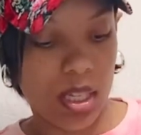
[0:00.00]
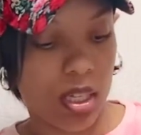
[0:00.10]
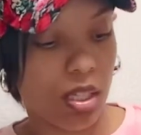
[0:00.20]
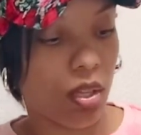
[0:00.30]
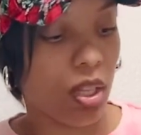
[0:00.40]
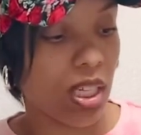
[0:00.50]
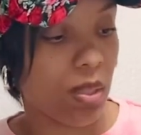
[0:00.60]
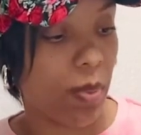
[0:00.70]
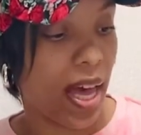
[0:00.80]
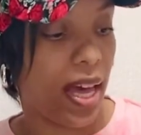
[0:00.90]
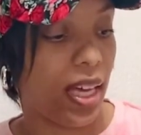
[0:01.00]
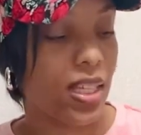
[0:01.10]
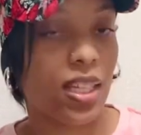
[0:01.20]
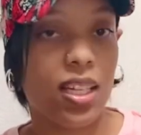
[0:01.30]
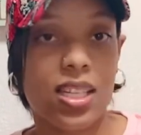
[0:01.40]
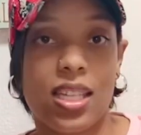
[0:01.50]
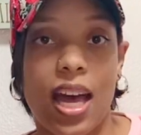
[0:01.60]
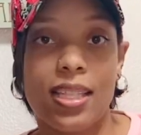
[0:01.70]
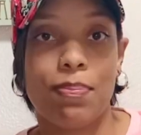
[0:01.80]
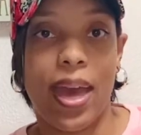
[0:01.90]
so this bag is a good size
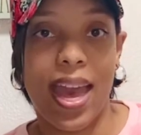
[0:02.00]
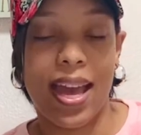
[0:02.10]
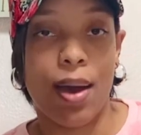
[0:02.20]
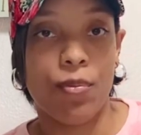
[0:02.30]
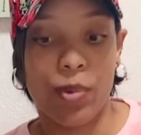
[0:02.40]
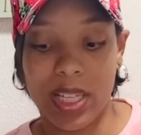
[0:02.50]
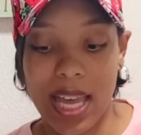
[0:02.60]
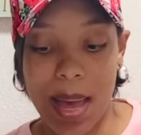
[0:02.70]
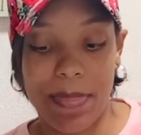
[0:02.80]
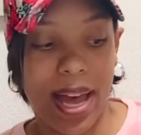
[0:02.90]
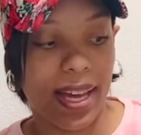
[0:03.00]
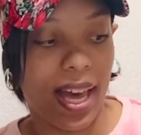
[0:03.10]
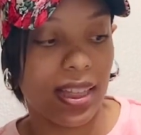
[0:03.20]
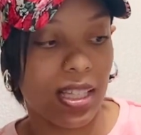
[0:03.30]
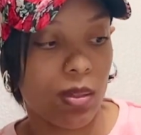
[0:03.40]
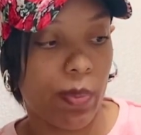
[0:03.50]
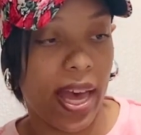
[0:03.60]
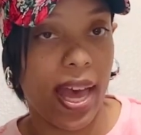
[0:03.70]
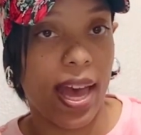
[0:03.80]
bag. I'm really happy I got this bag.